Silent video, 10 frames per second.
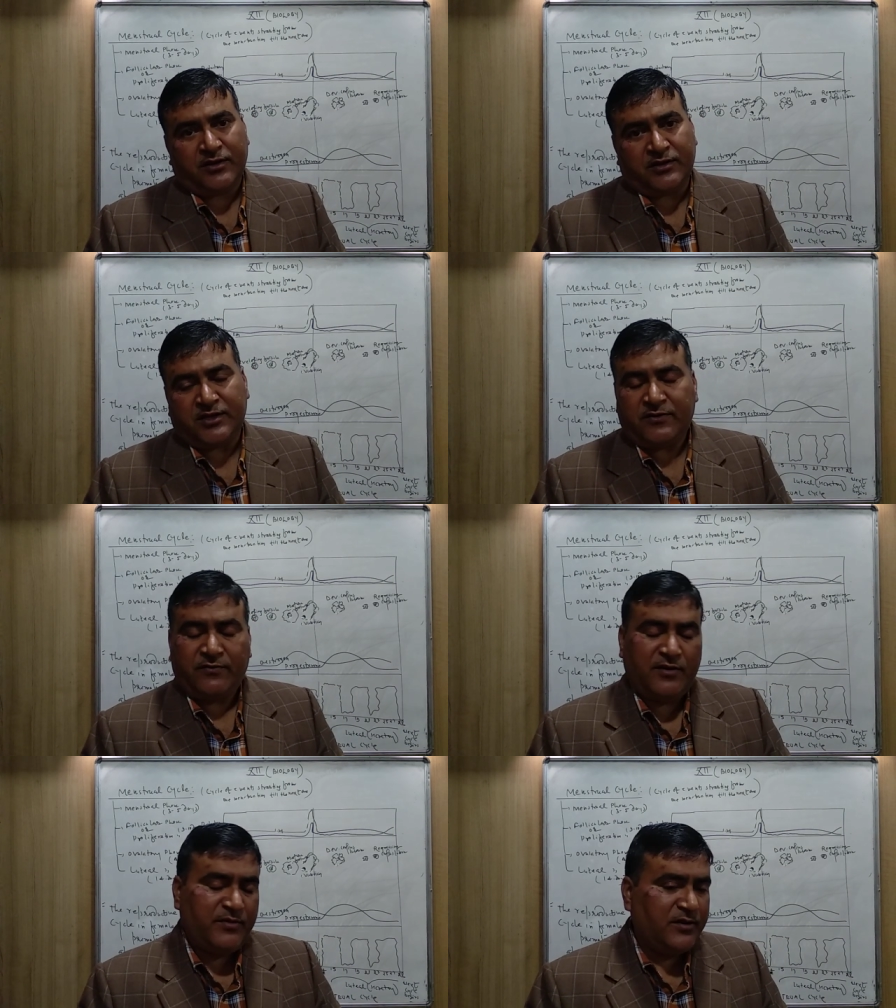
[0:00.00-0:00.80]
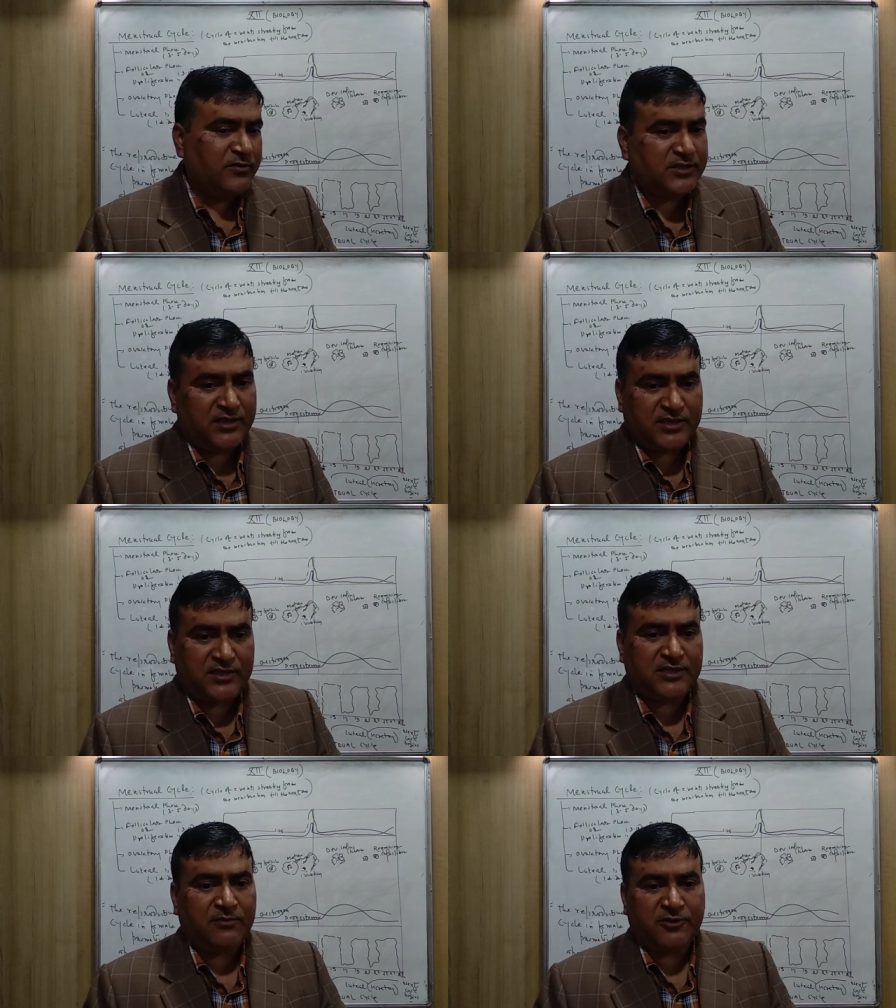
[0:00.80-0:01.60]
There will be no
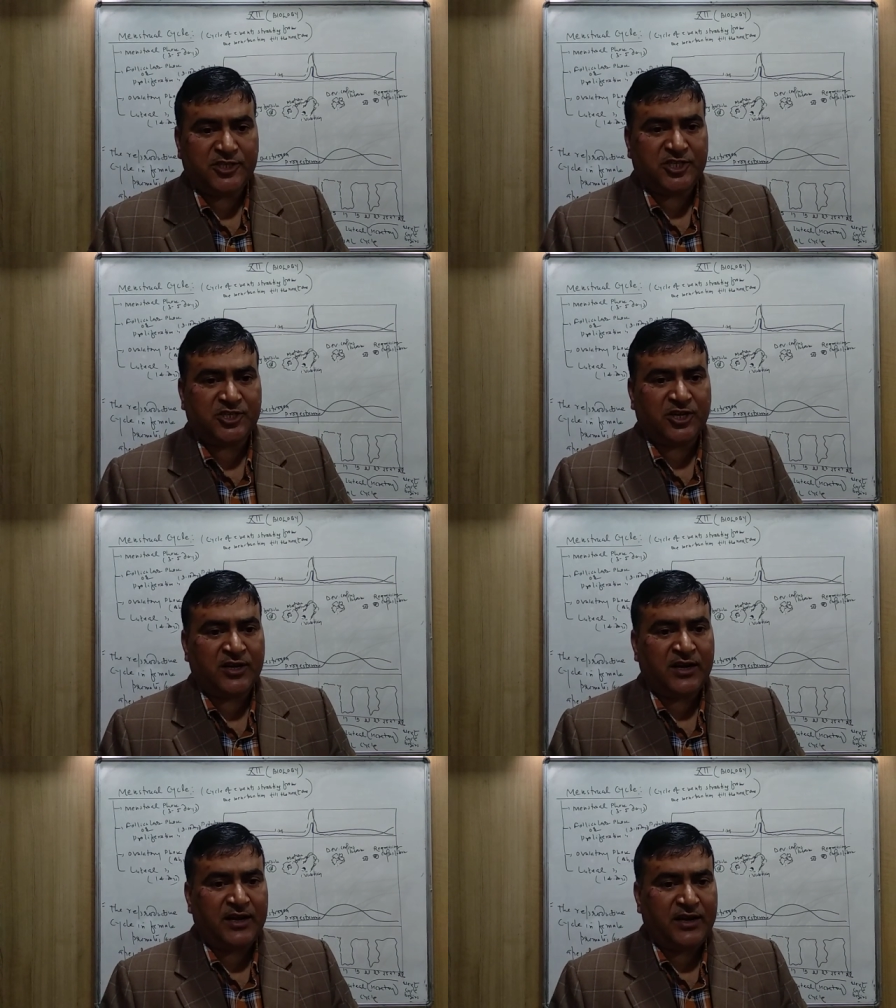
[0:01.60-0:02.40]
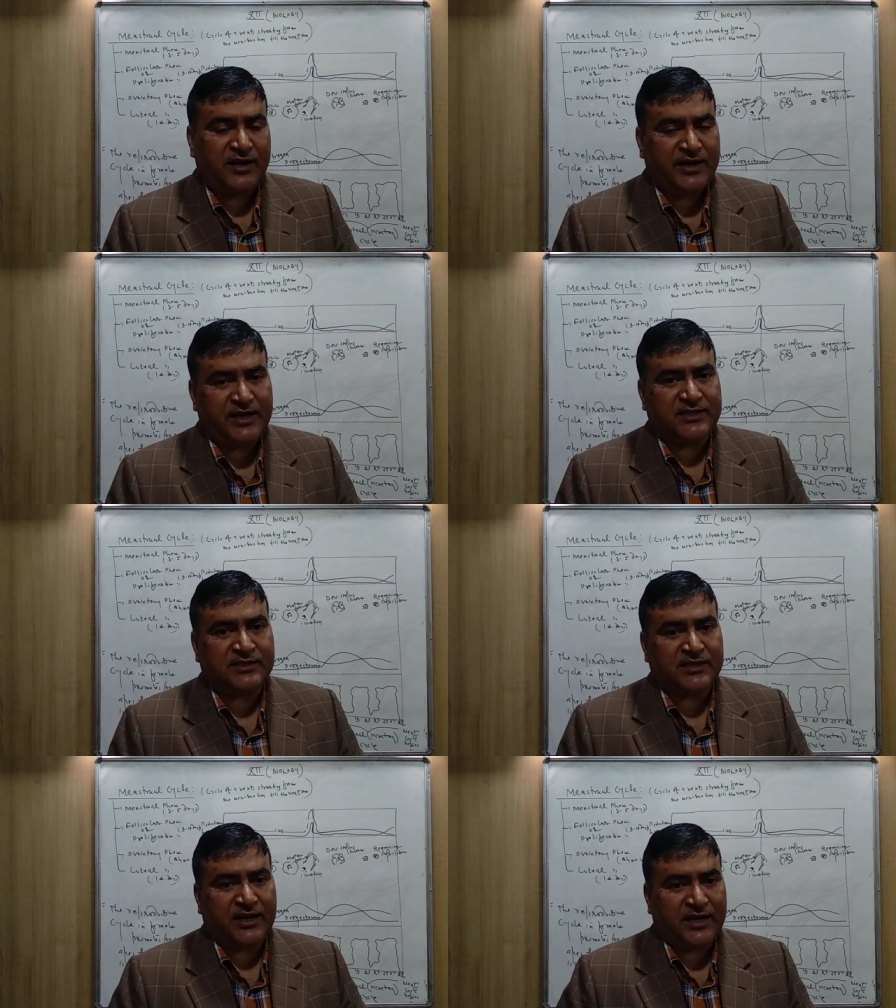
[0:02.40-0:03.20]
synthesis of progesterone, and
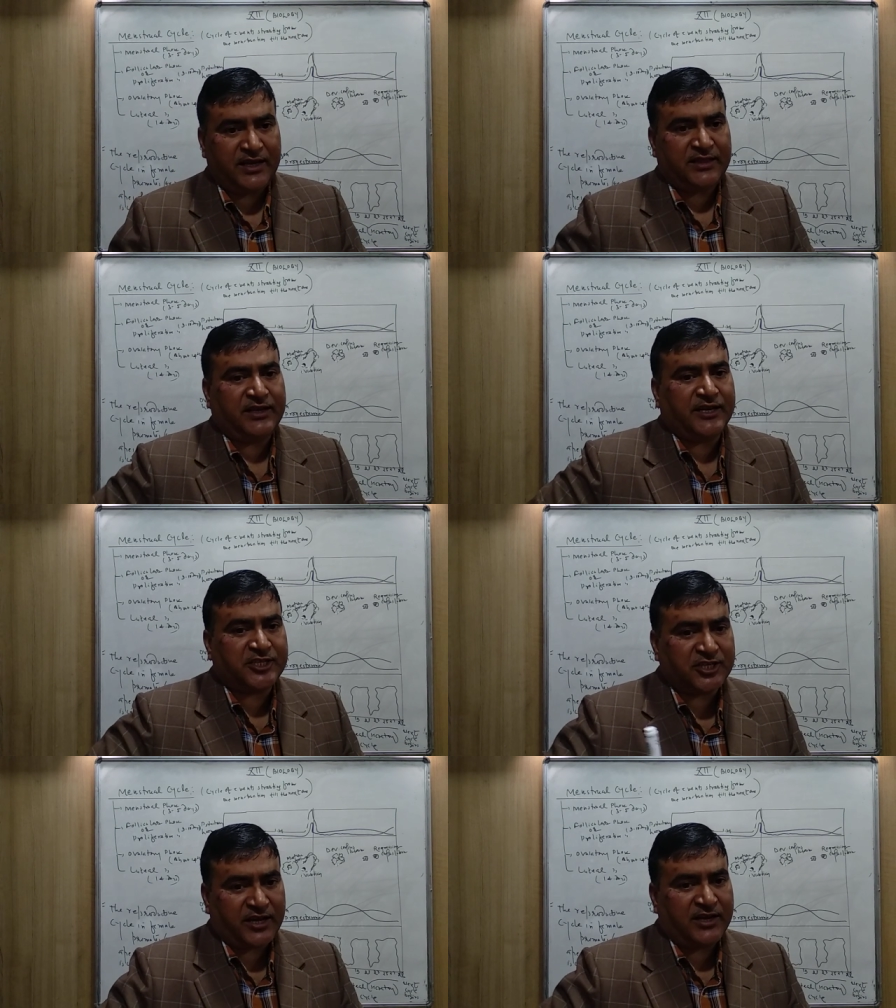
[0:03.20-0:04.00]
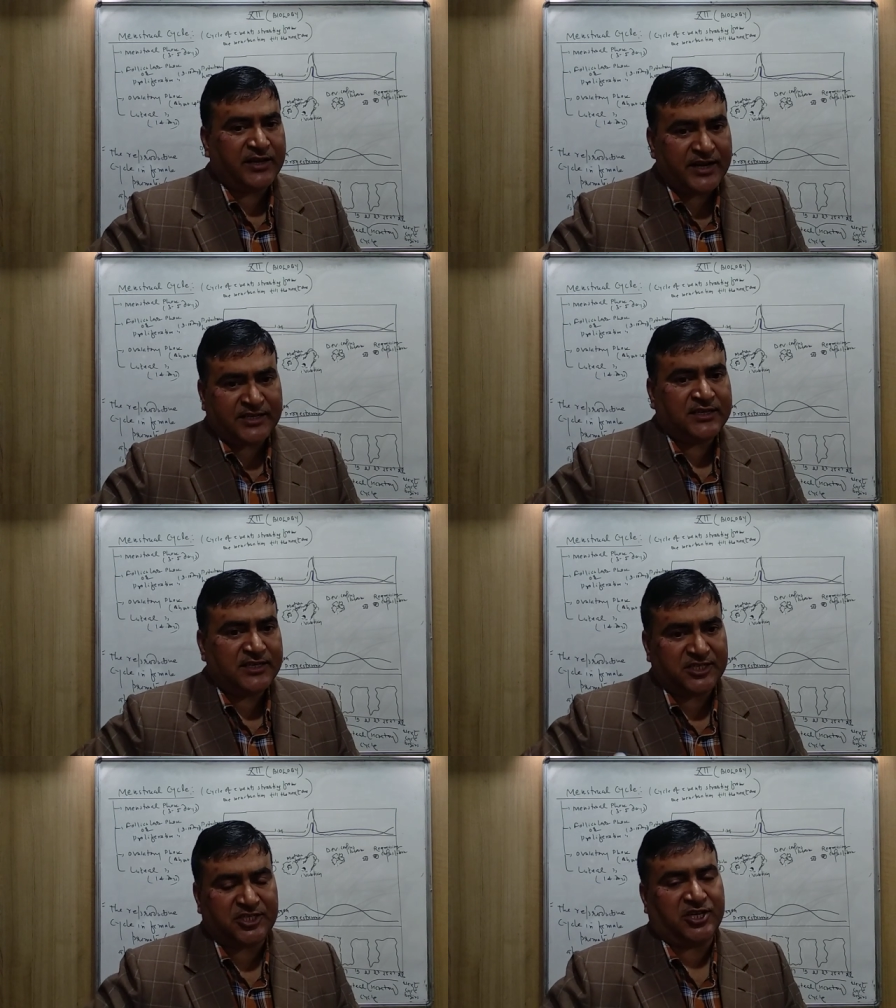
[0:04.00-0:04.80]
hence again the next cycle gets
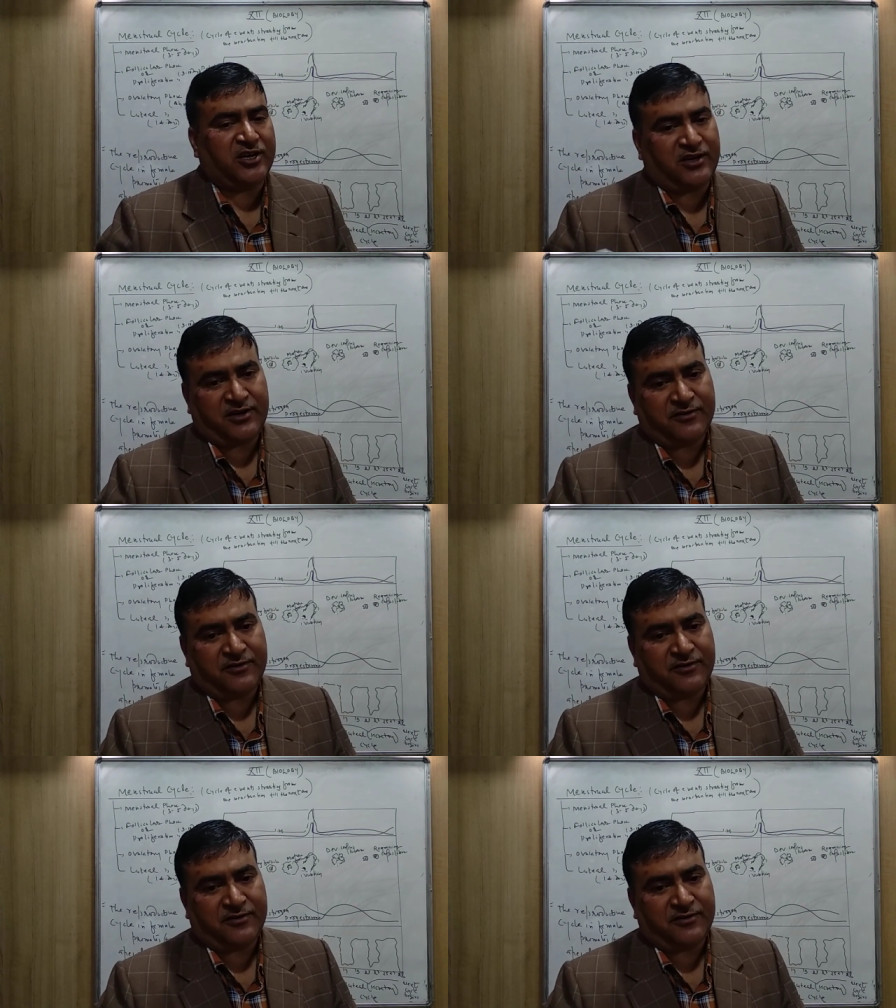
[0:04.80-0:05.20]
started.